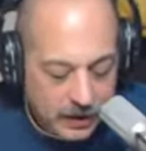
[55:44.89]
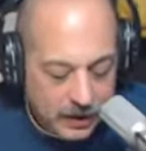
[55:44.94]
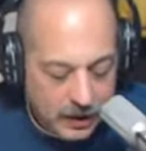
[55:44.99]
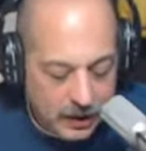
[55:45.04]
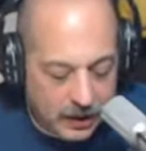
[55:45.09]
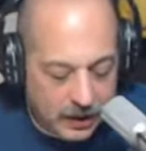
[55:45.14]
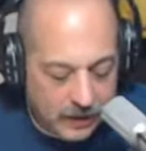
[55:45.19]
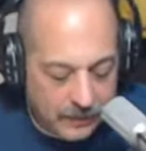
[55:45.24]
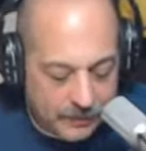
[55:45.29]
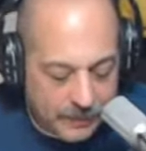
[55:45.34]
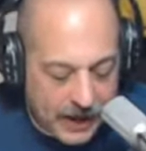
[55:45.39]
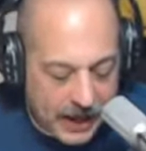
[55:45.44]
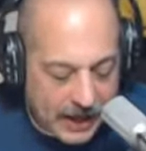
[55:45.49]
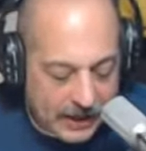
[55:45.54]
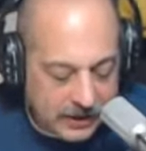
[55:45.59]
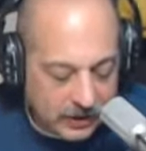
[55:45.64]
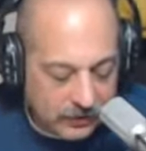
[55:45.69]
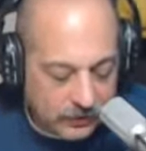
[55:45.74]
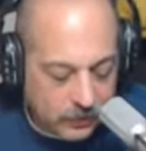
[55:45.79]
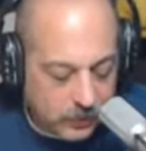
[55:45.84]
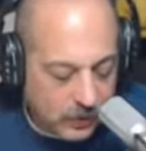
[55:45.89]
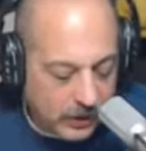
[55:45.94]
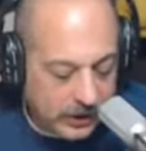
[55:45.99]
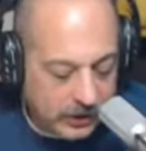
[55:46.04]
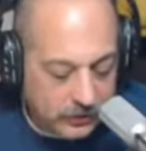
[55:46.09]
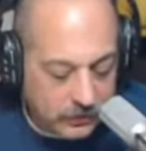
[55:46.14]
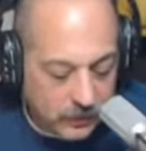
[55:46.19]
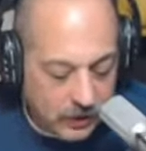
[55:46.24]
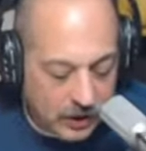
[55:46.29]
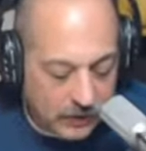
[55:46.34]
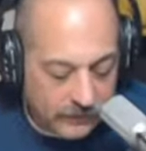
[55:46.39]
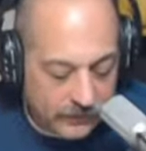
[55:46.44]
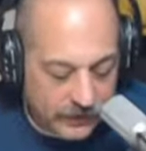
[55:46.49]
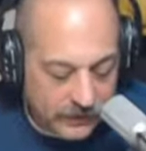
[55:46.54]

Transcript: back in 2012,